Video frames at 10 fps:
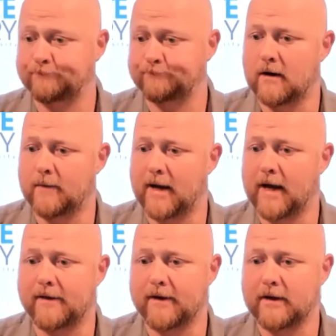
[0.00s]

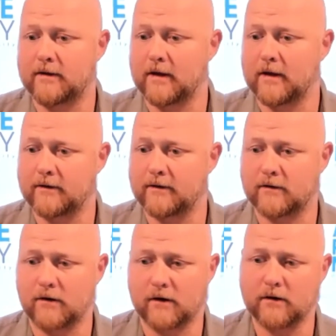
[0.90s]
Anthony said, I
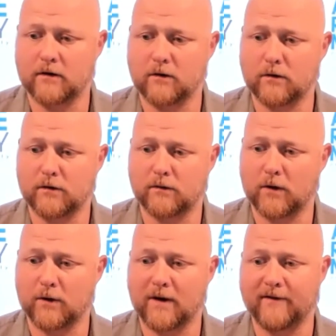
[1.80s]
just started the course.
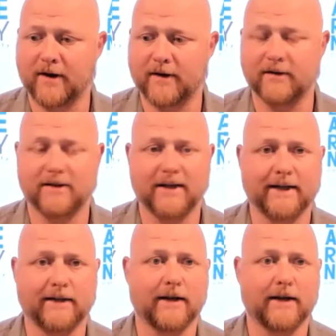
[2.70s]
Where do I find
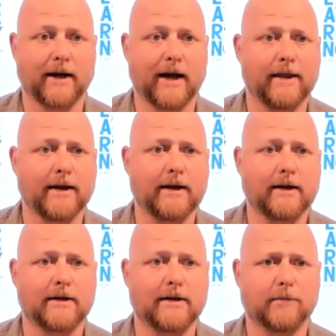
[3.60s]
EstateExec? I think
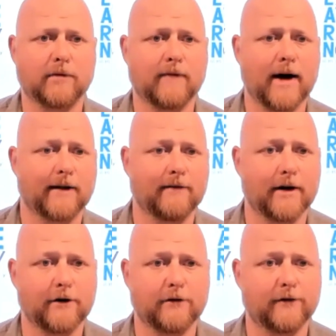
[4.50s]
it's in Providing
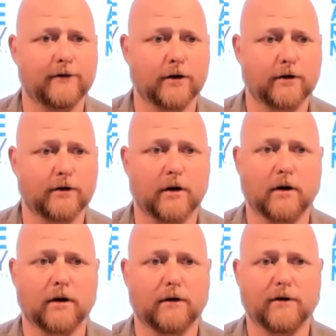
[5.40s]
Value First to
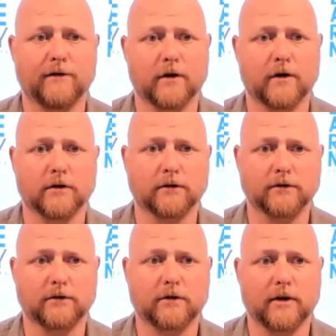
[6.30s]
Earn
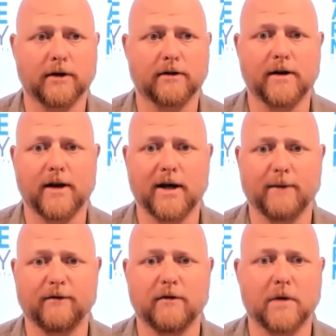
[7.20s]
Referrals is the
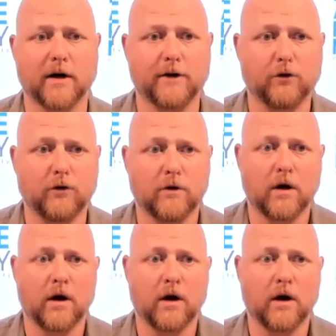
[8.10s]
name of the module.